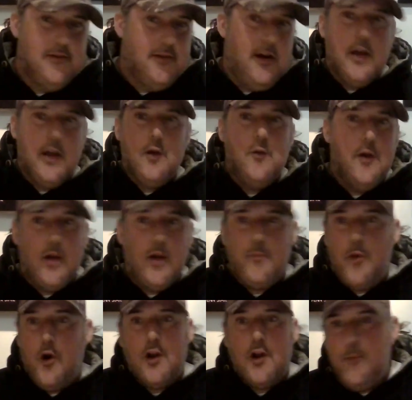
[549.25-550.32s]
I go in, I
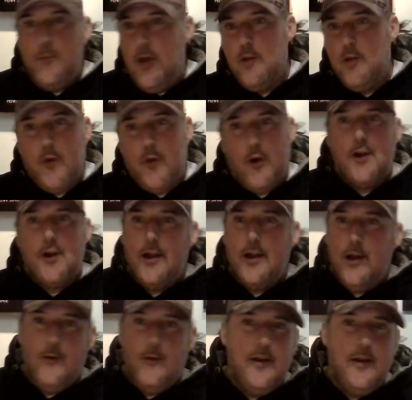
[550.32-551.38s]
park, I pay to park, I
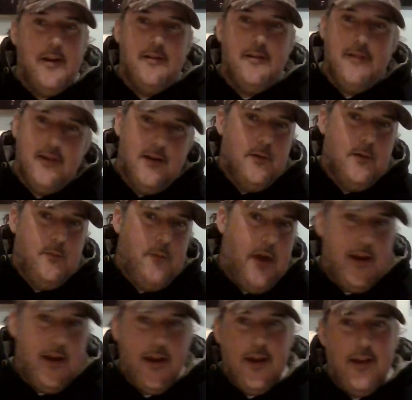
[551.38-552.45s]
go in, pay
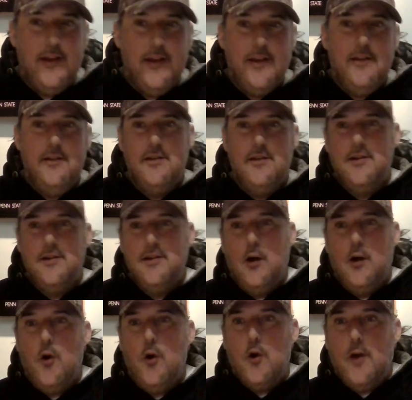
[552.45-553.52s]
to get in.
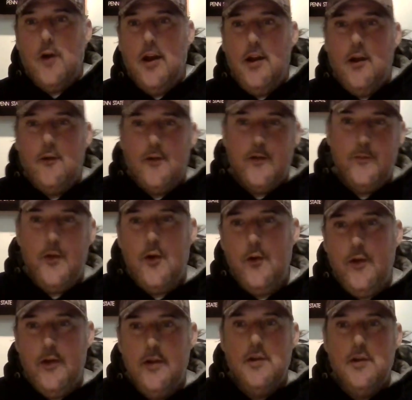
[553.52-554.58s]
I walk right over his
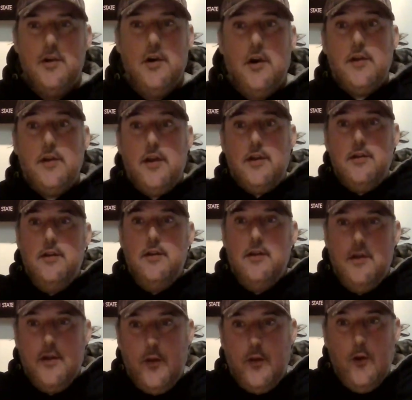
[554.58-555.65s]
booth. I was like,
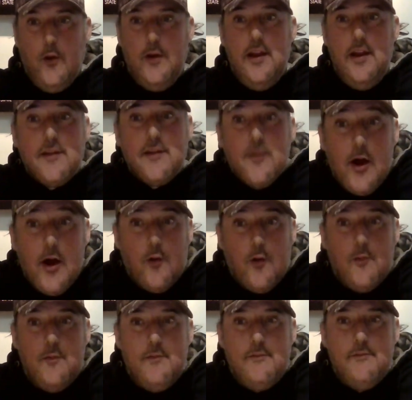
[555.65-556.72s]
thought you needed some help.
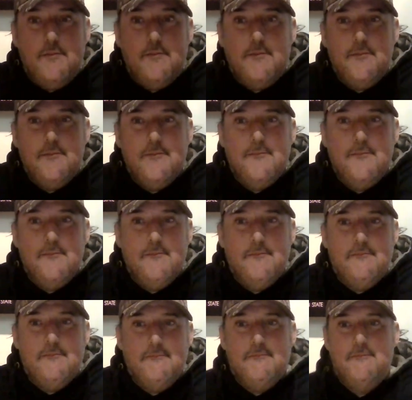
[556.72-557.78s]

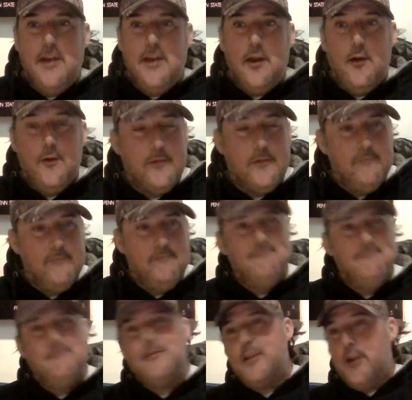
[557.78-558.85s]
He goes,
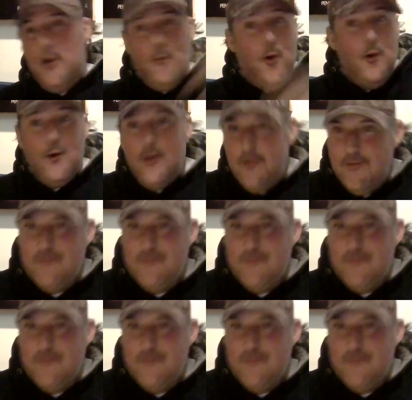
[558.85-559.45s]
come on.